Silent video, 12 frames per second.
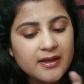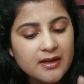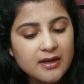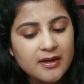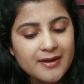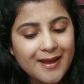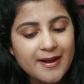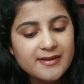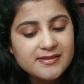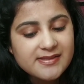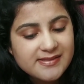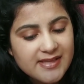occurred
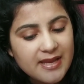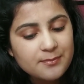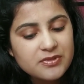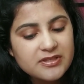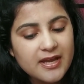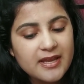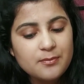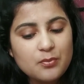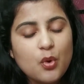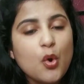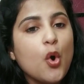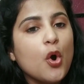at the same
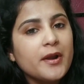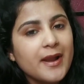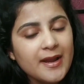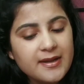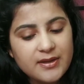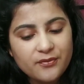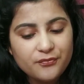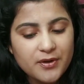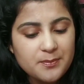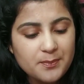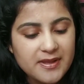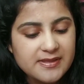time or at
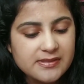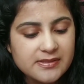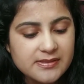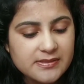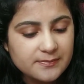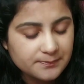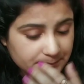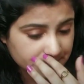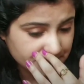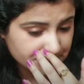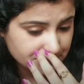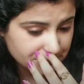different places.
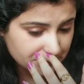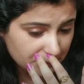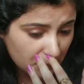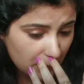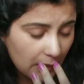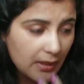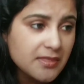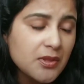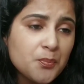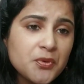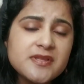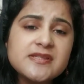
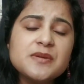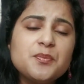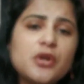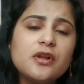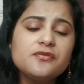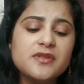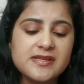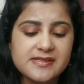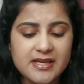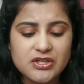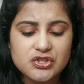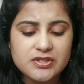The principle of this
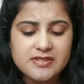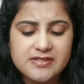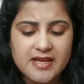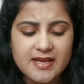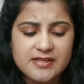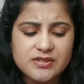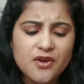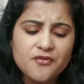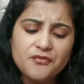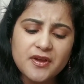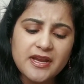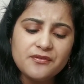section says
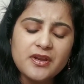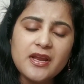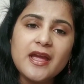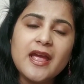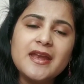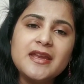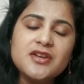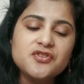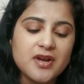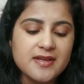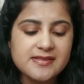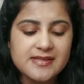whenever any
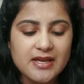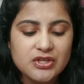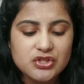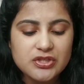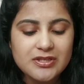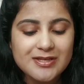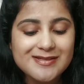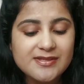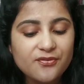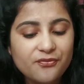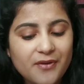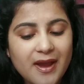transaction is
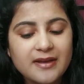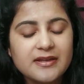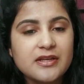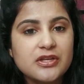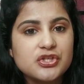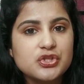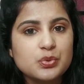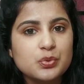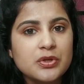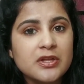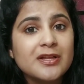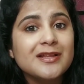a fact and
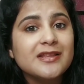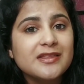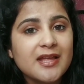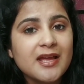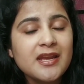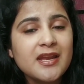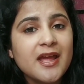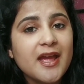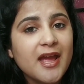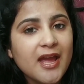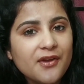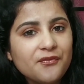issue, then
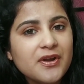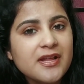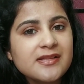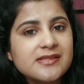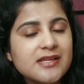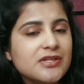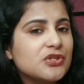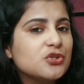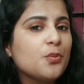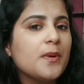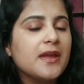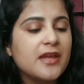evidence is
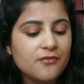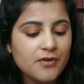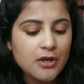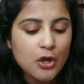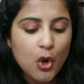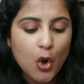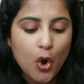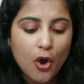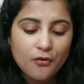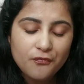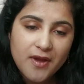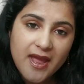to be given
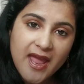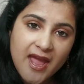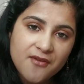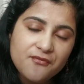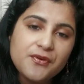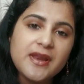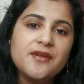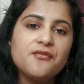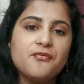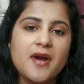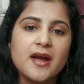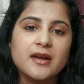of every
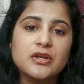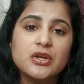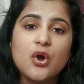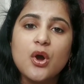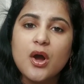fact,